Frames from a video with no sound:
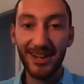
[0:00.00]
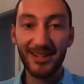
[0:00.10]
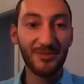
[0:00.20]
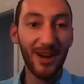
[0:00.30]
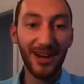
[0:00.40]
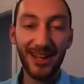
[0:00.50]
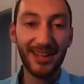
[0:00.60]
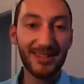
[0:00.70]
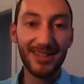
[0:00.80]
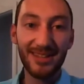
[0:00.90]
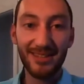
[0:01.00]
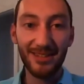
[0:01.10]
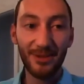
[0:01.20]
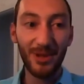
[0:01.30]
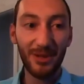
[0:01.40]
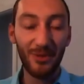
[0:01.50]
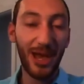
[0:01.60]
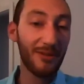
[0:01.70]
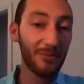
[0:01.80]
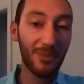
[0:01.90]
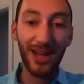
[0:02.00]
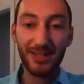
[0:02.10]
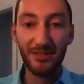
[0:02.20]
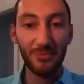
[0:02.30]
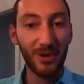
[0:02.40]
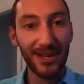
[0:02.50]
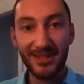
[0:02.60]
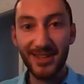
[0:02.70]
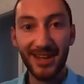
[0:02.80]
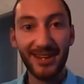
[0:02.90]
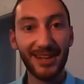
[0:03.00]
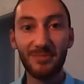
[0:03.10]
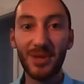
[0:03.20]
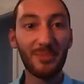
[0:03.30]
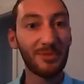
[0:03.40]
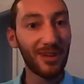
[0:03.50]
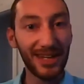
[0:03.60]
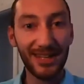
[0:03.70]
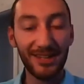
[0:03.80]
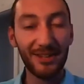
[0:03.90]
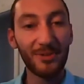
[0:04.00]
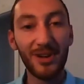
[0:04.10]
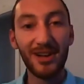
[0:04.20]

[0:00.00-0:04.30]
it's very easy to, if you have a positive brand standing and people like you,